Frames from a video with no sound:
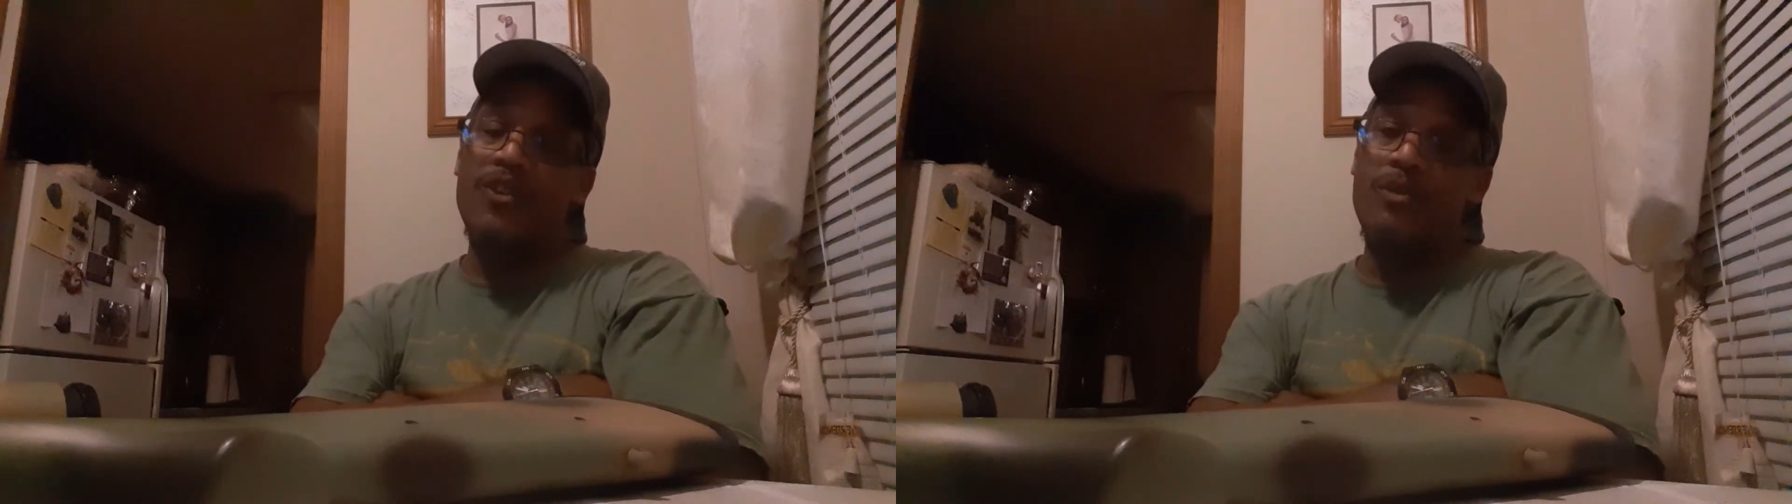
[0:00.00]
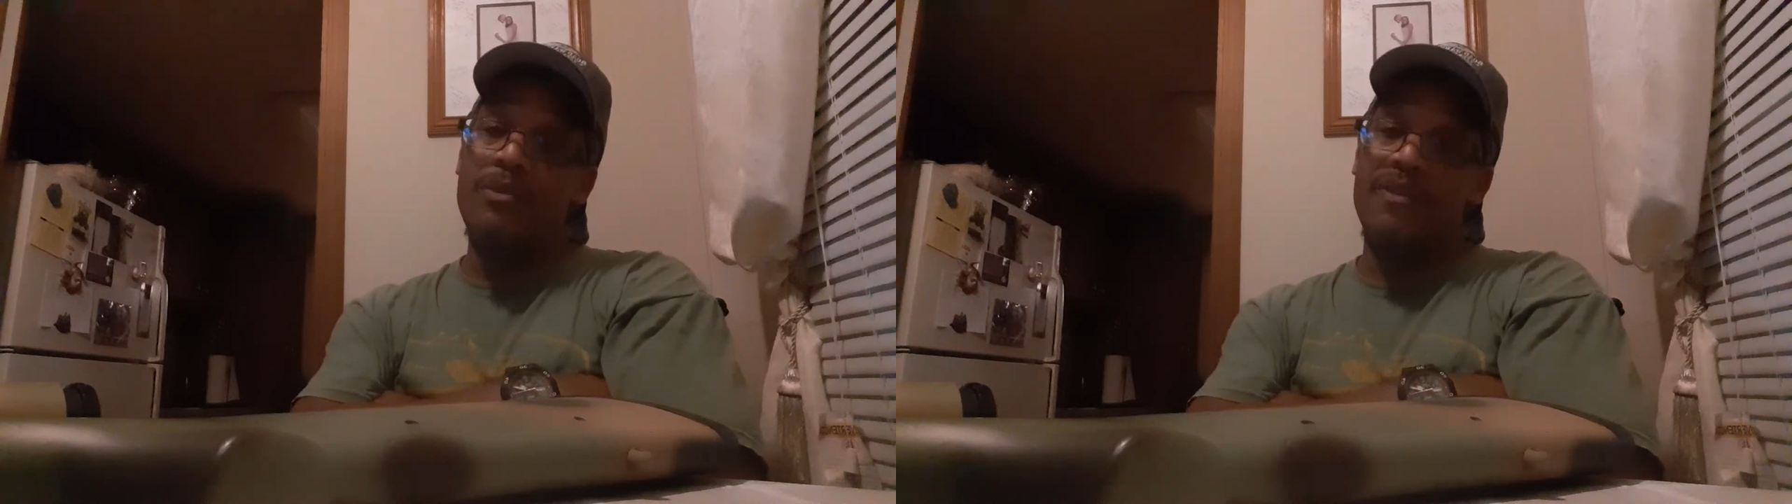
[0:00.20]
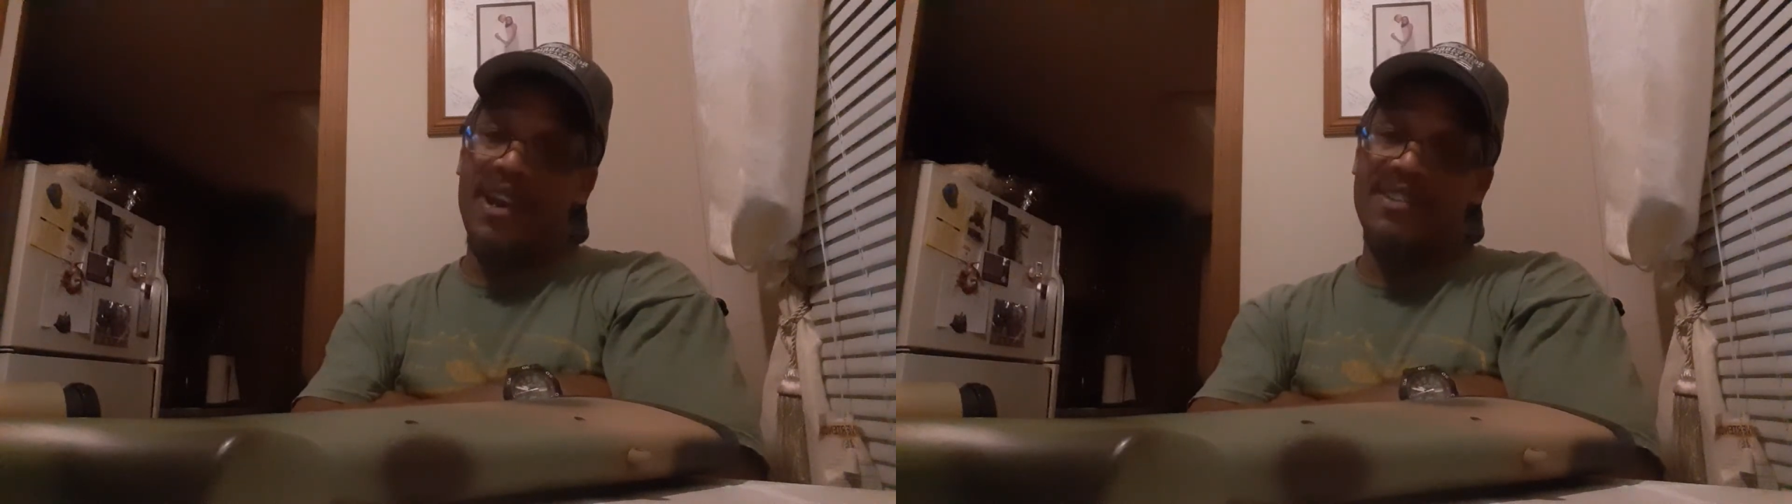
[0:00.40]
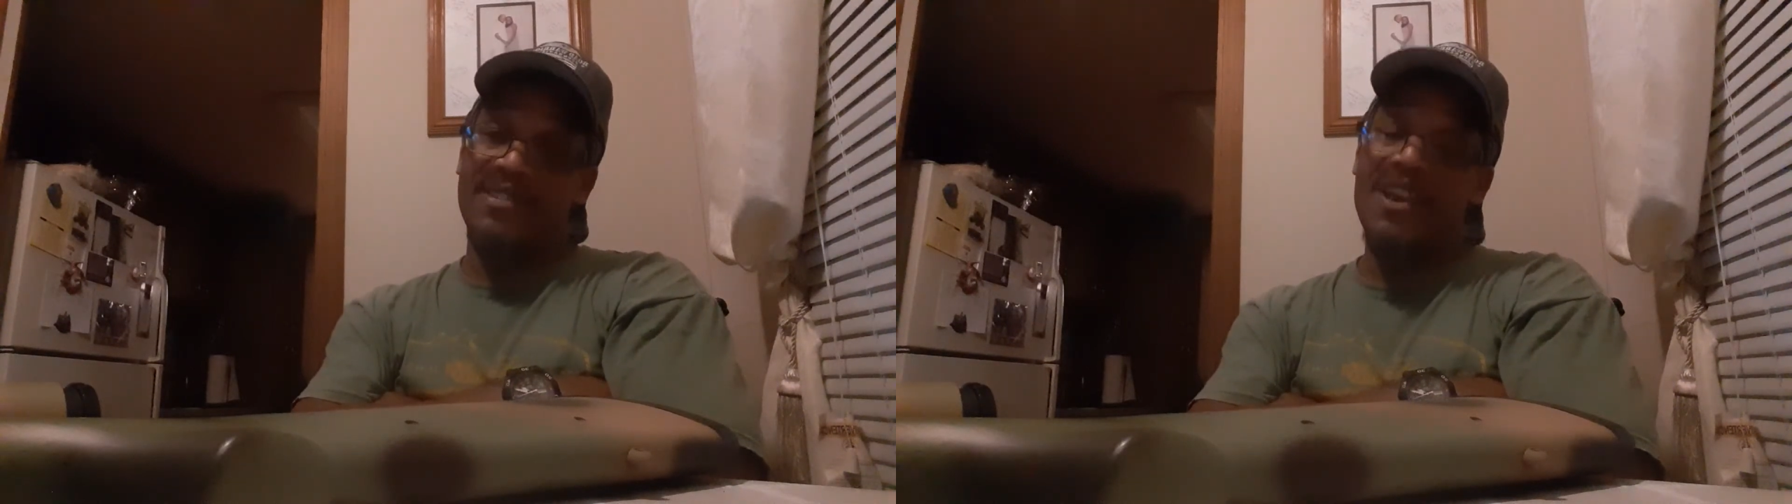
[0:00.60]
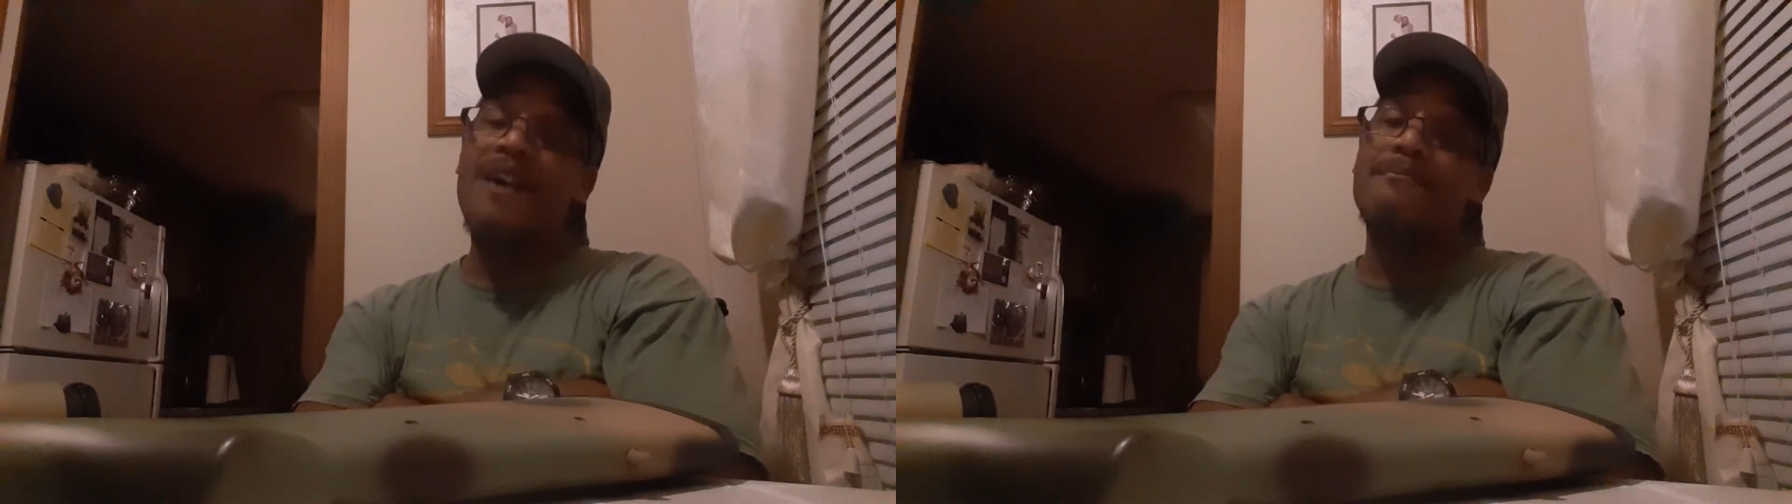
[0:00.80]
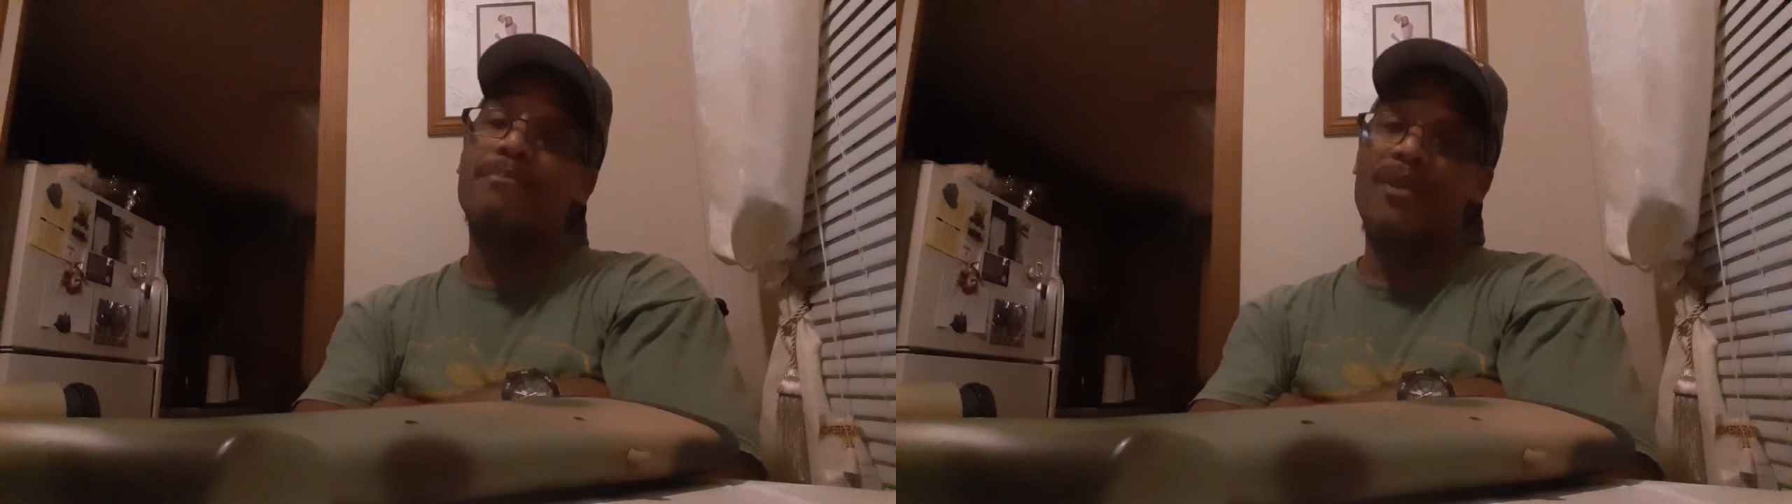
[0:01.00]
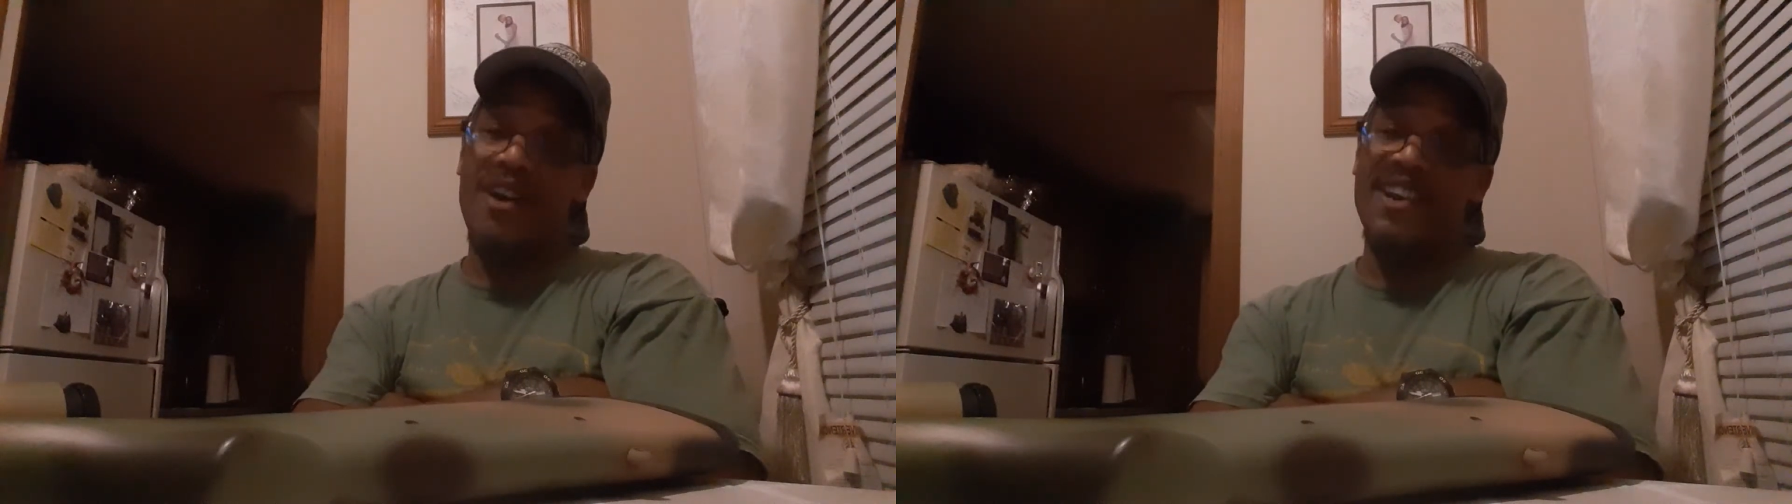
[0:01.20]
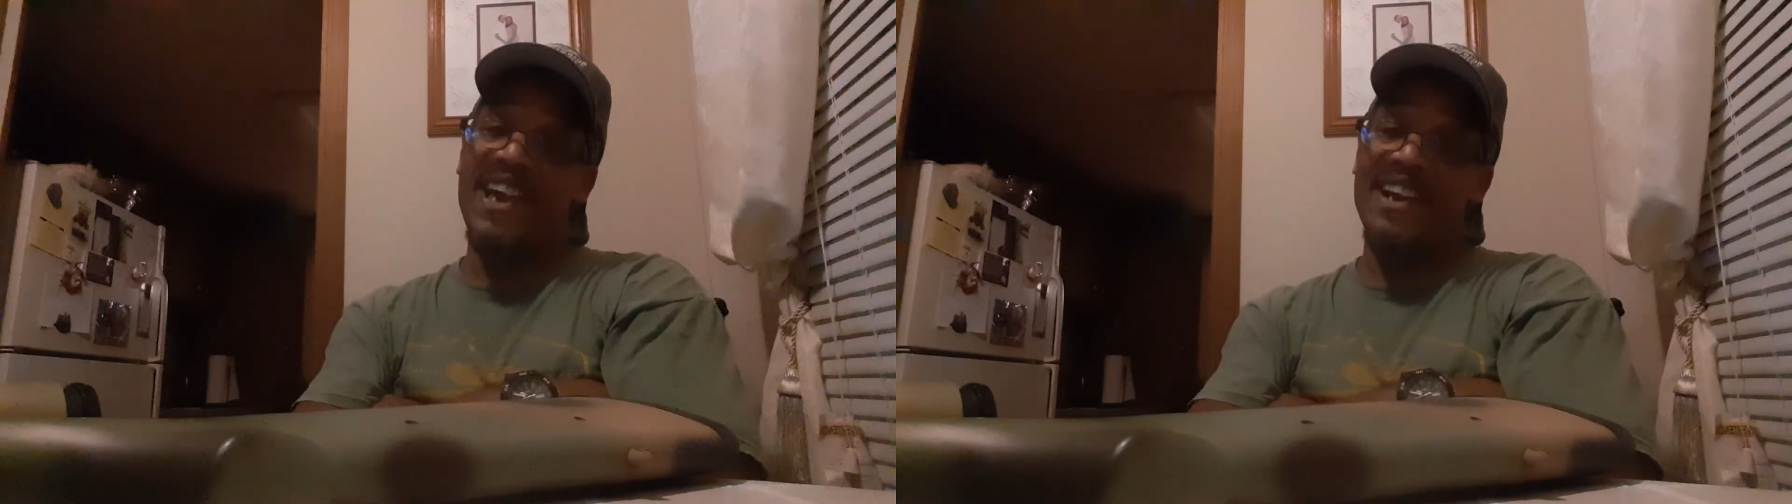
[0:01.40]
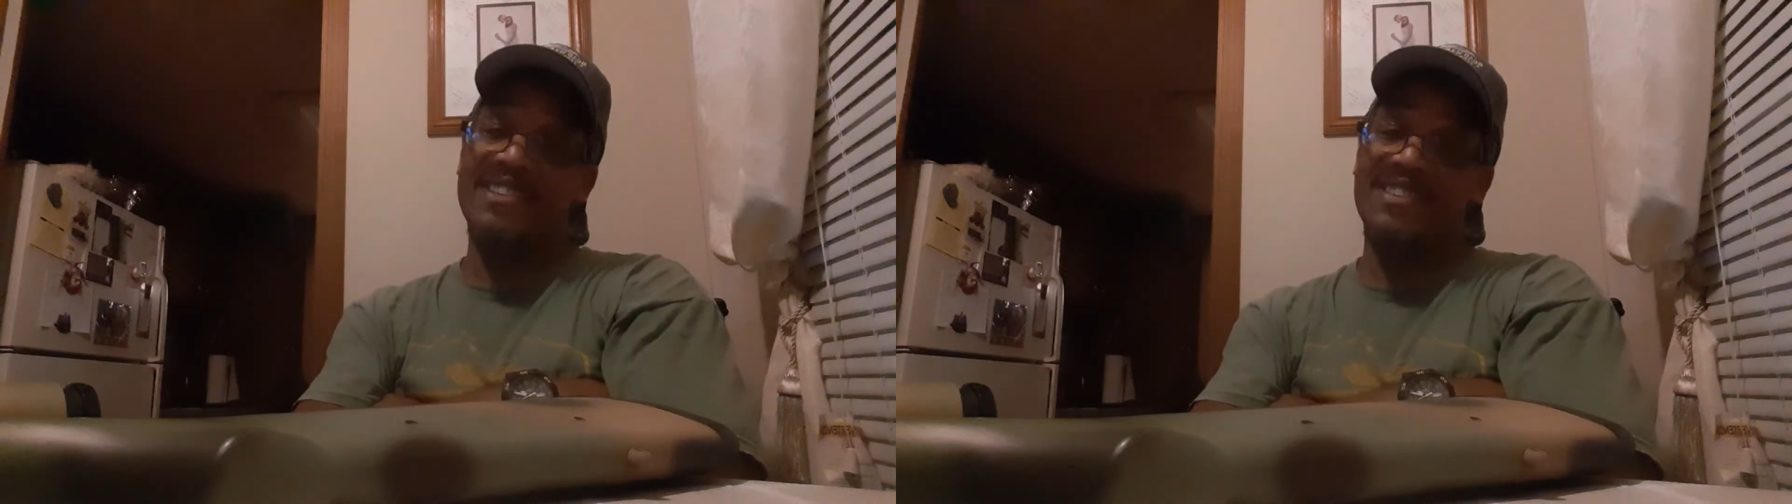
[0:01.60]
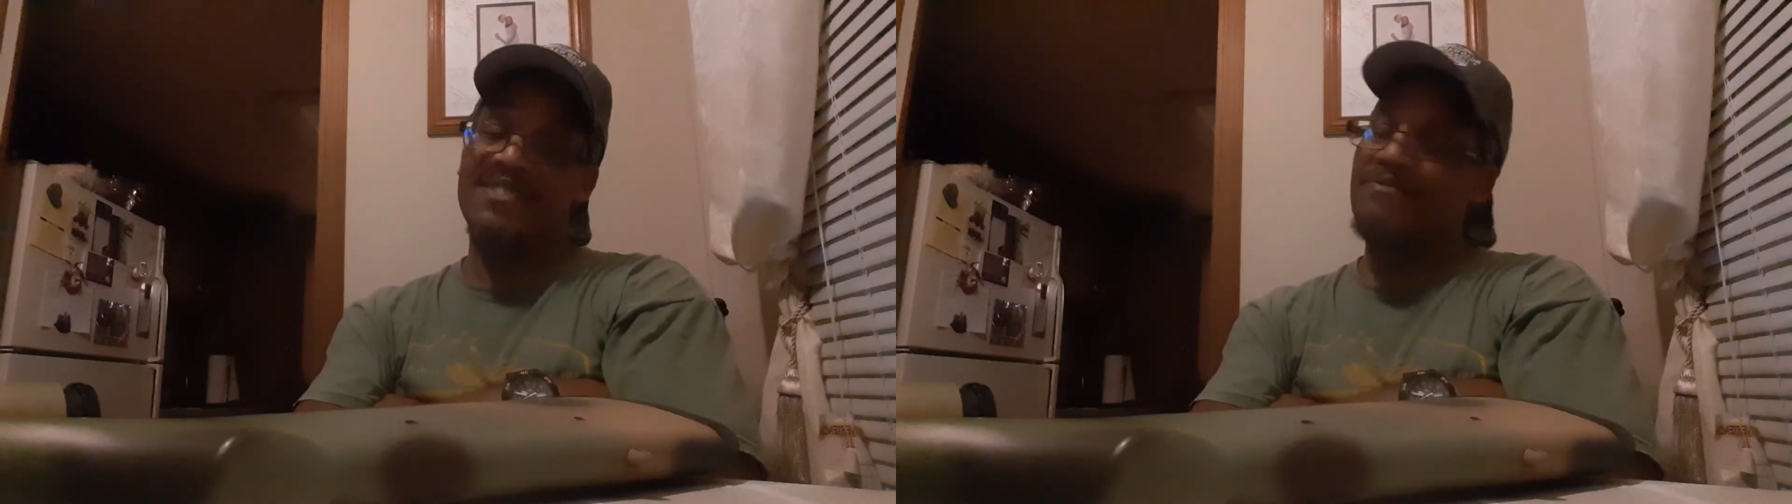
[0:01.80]
Umarex Broad
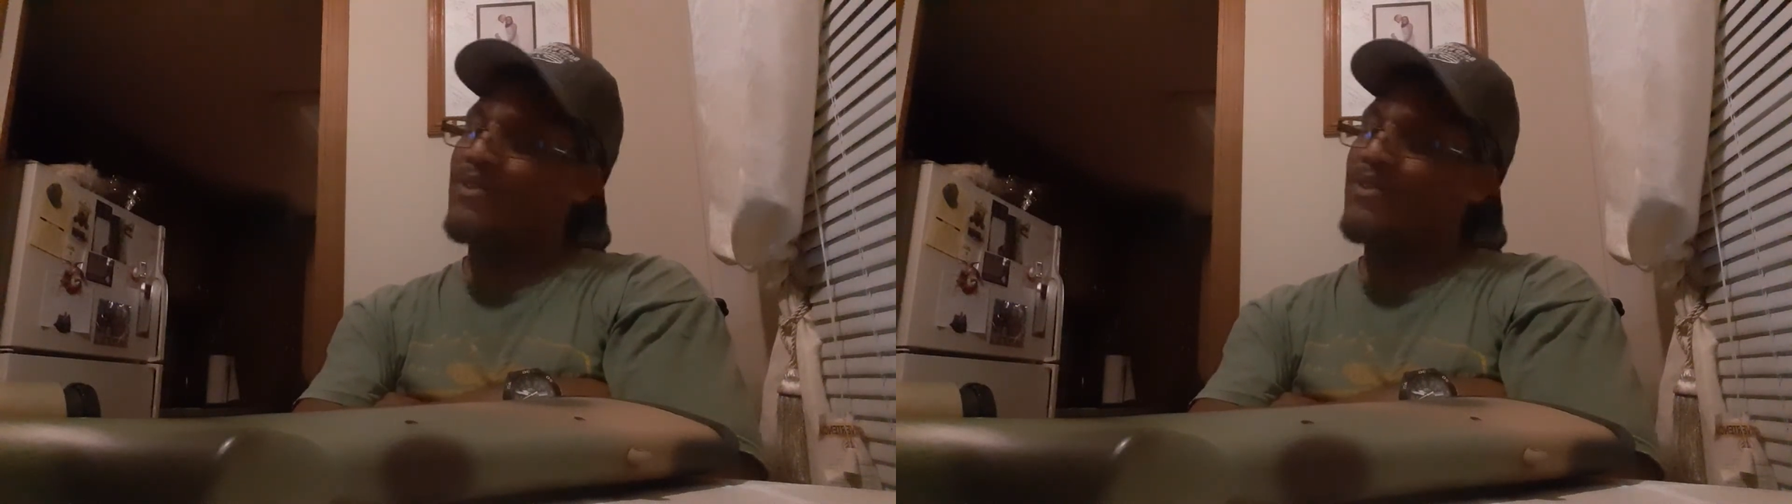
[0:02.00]
X.